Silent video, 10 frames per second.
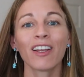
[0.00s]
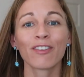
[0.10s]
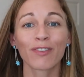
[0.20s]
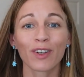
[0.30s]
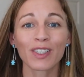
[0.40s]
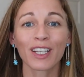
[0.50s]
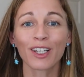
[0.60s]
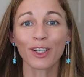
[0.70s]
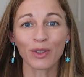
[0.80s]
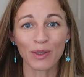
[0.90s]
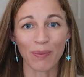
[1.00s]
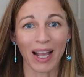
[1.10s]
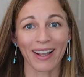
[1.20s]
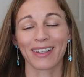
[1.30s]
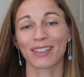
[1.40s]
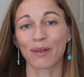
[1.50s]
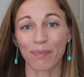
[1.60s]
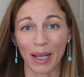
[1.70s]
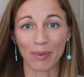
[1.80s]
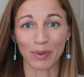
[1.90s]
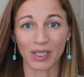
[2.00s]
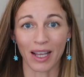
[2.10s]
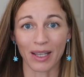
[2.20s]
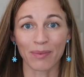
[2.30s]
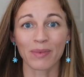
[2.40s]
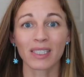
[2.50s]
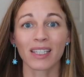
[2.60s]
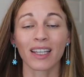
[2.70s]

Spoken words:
Felting goes back to Bible times.